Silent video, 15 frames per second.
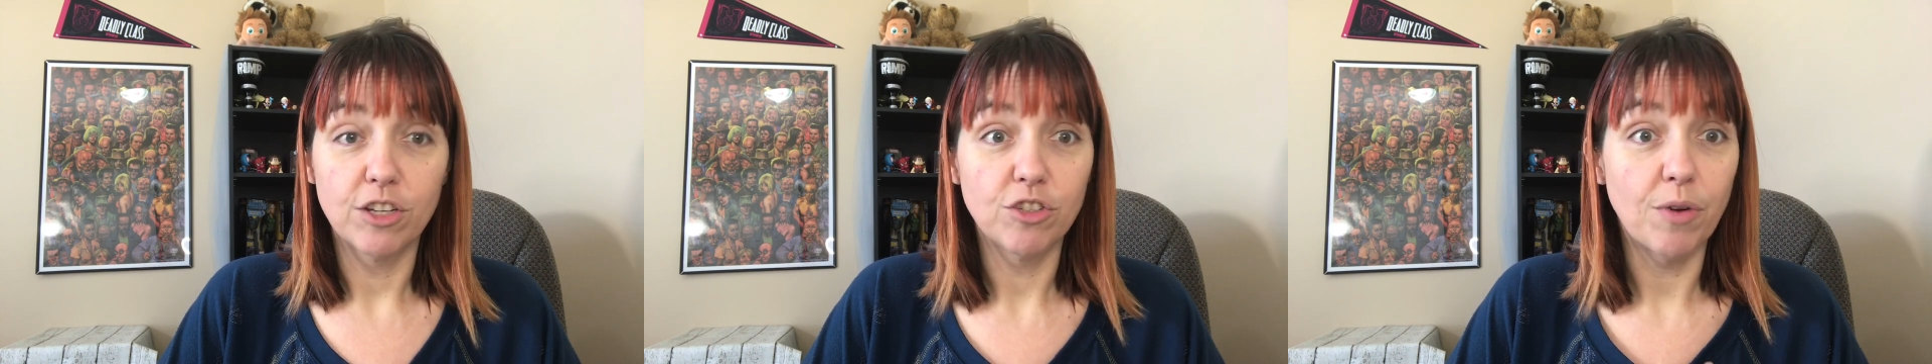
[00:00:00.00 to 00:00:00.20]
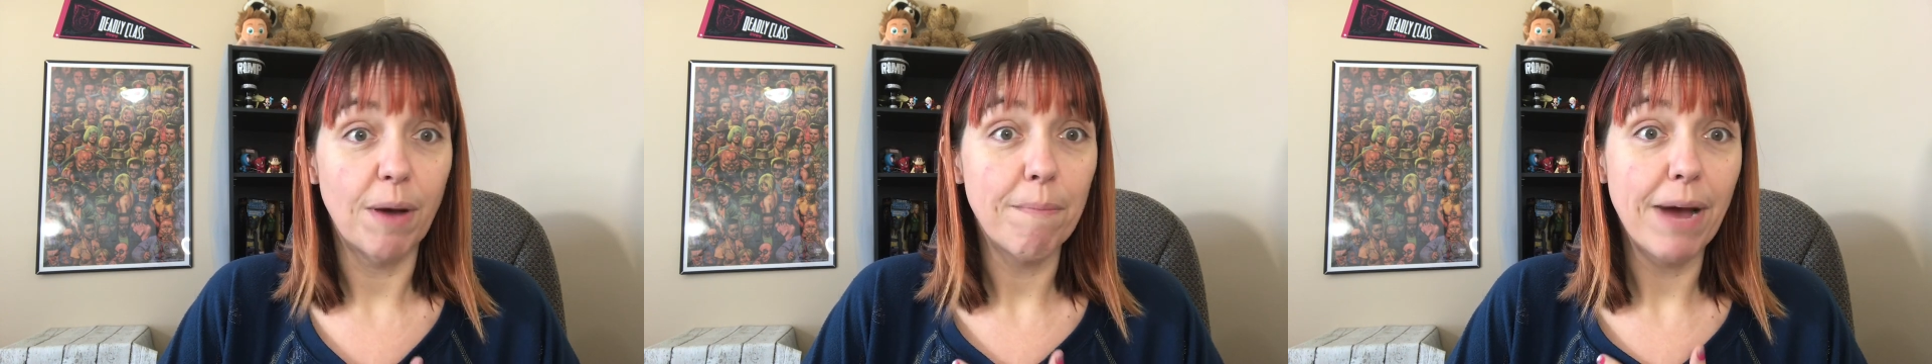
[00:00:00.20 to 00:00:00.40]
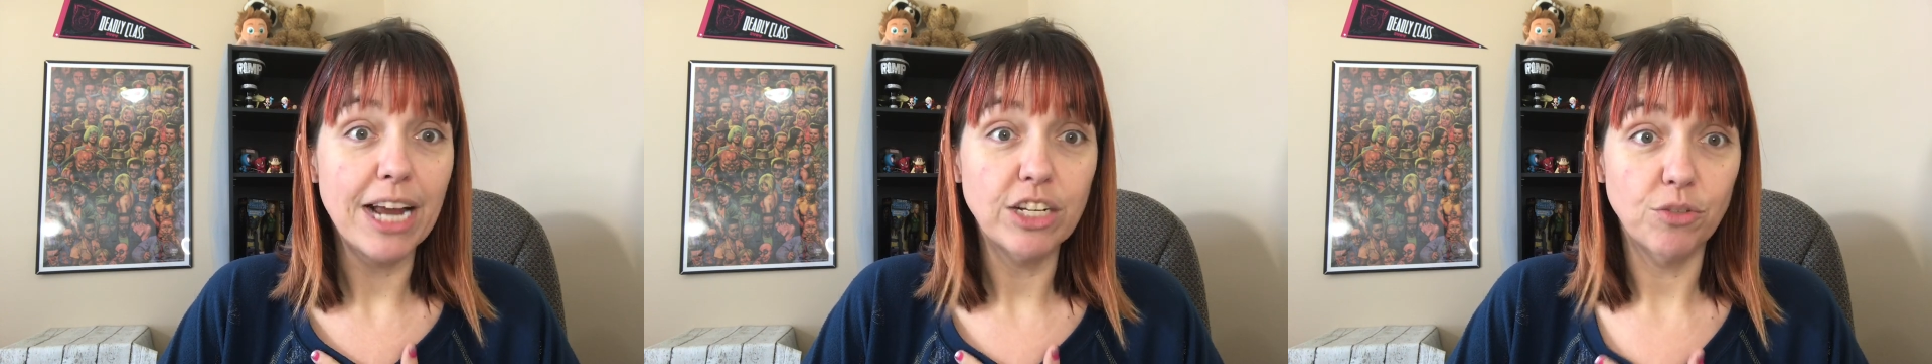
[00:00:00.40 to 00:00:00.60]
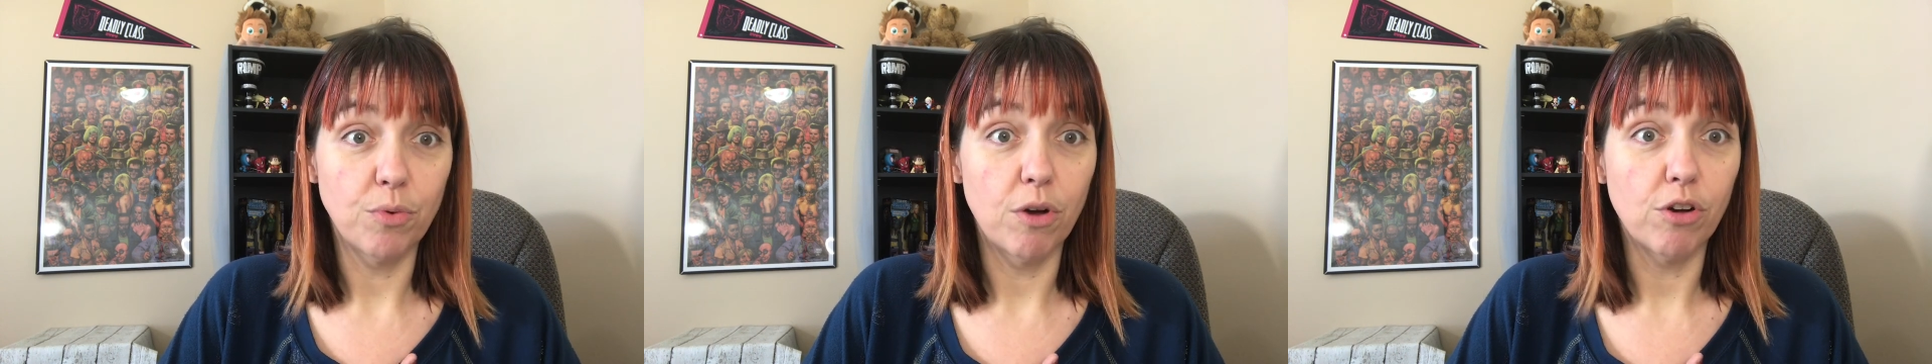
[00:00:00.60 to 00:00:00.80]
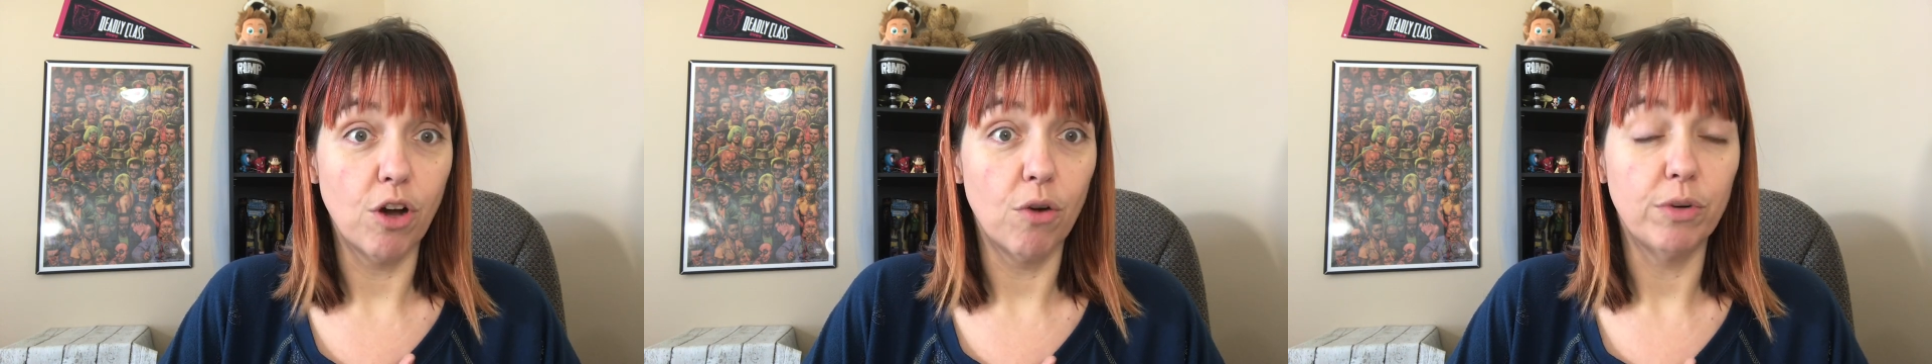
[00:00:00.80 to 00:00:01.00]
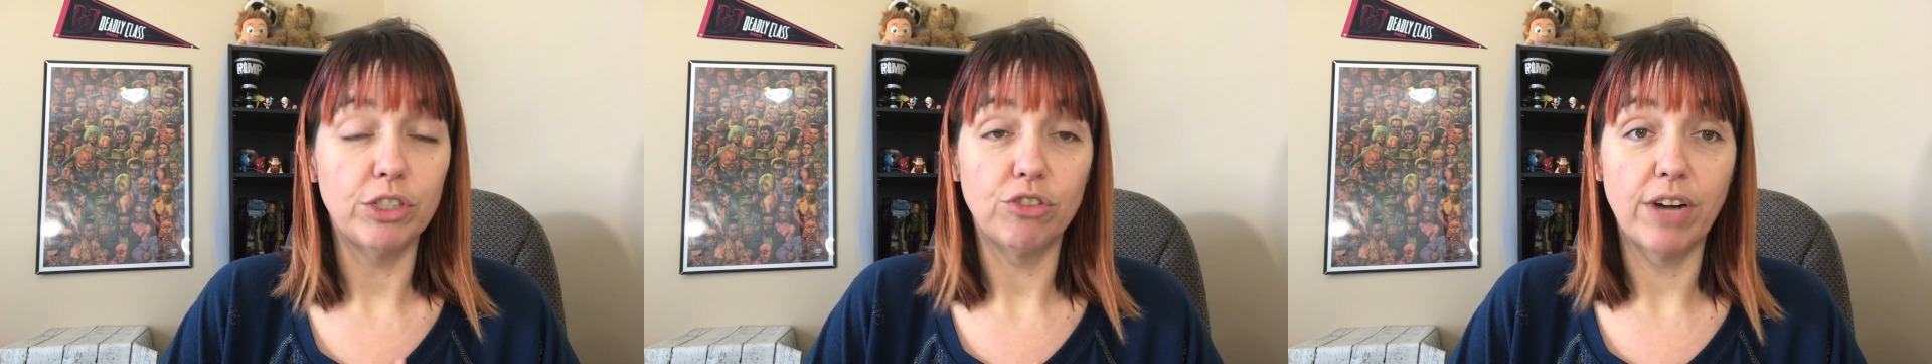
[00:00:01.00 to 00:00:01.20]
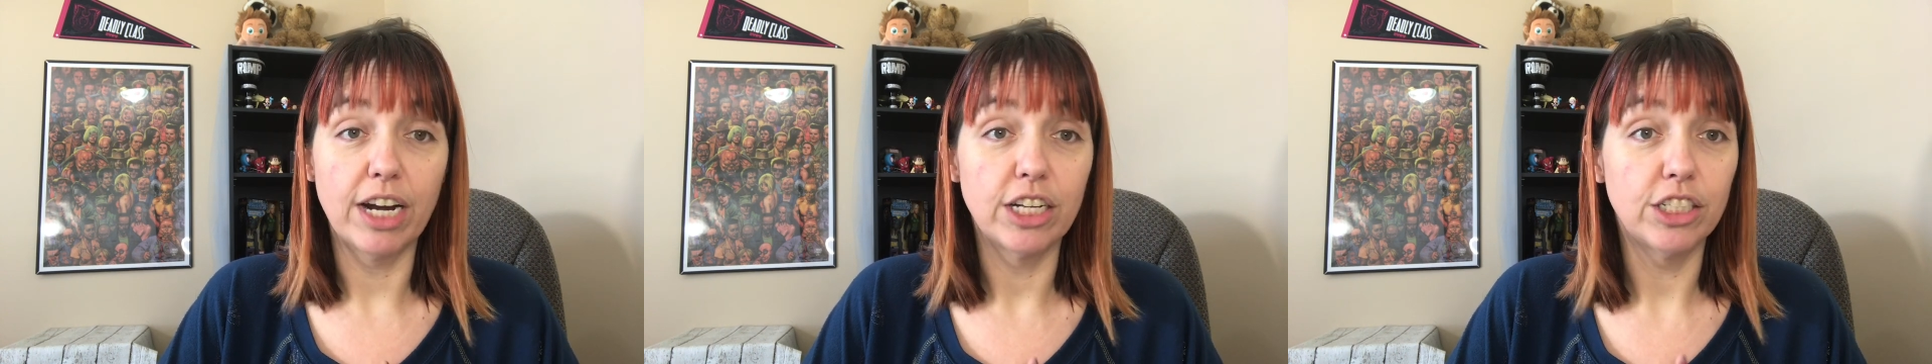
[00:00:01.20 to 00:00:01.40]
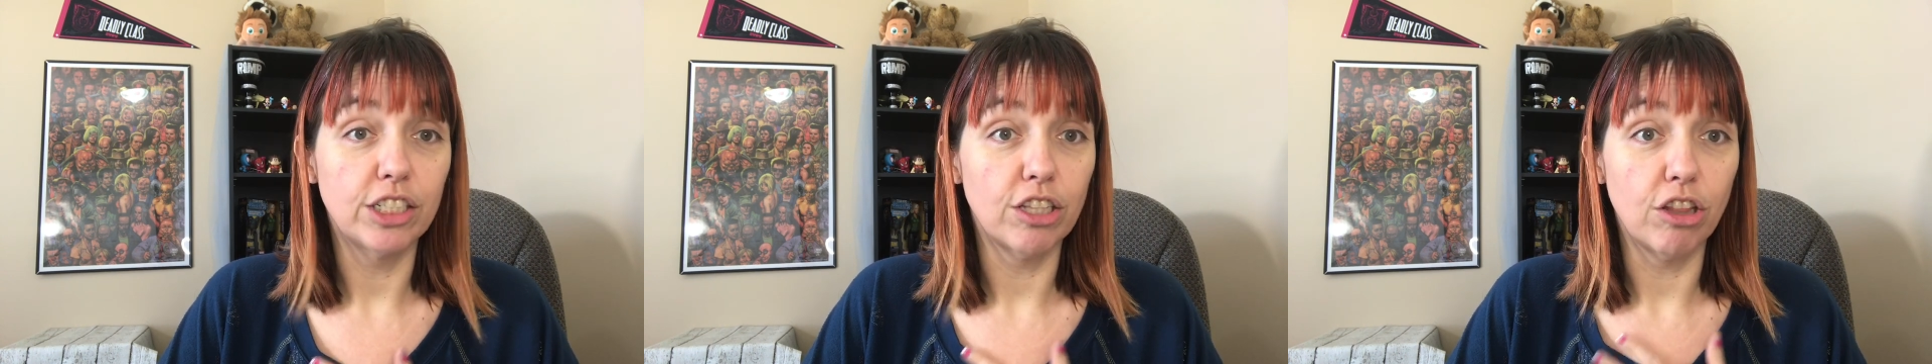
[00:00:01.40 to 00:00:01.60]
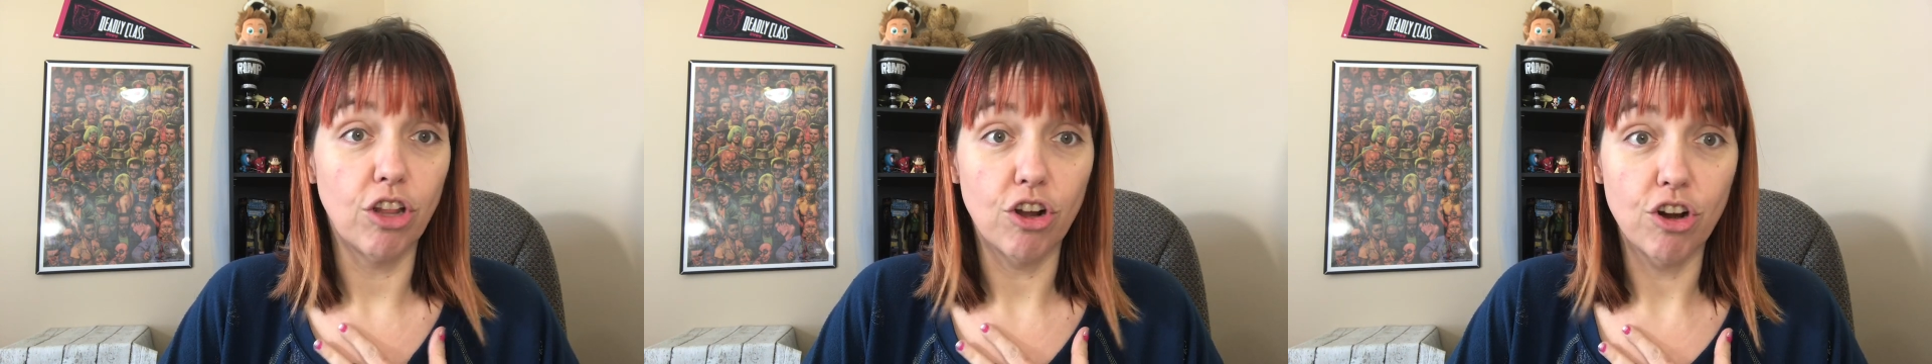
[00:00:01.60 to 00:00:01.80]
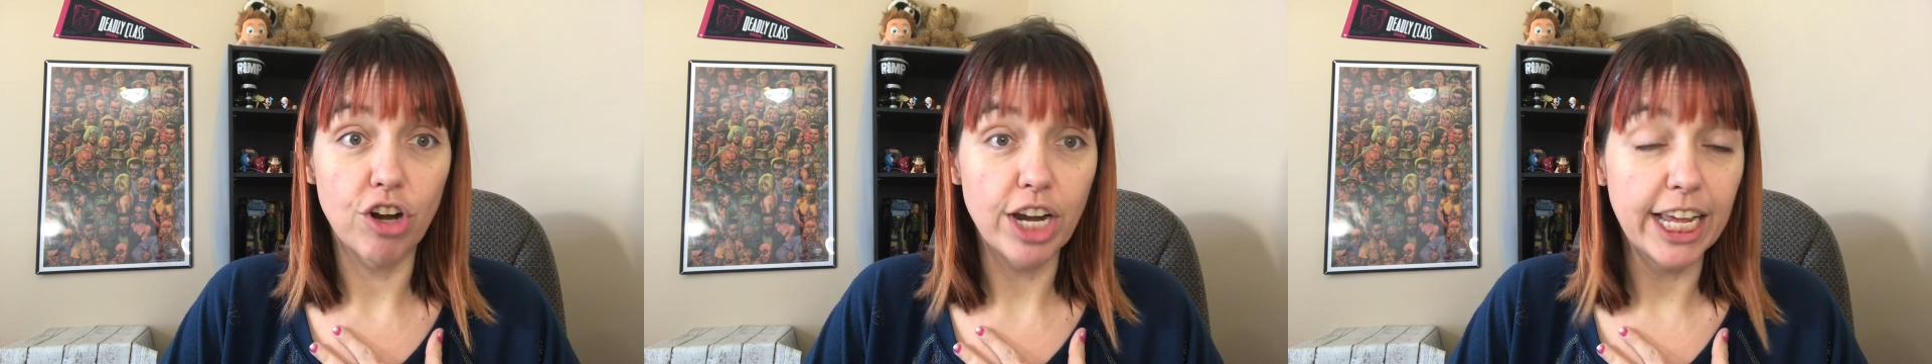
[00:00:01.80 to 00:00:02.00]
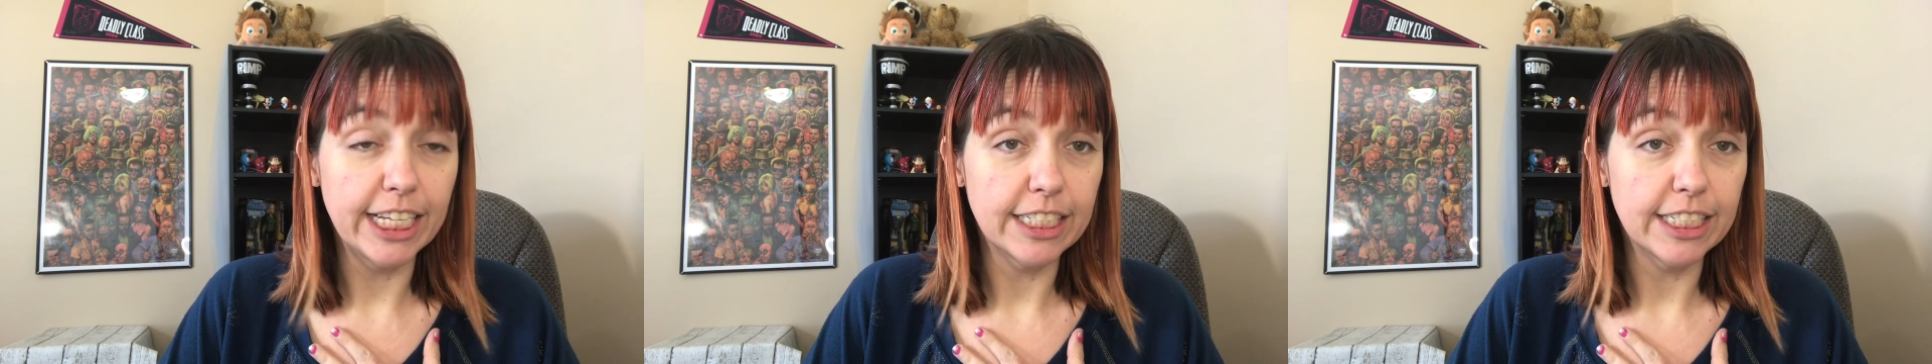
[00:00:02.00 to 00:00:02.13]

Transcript: So I might as well go and try to just learn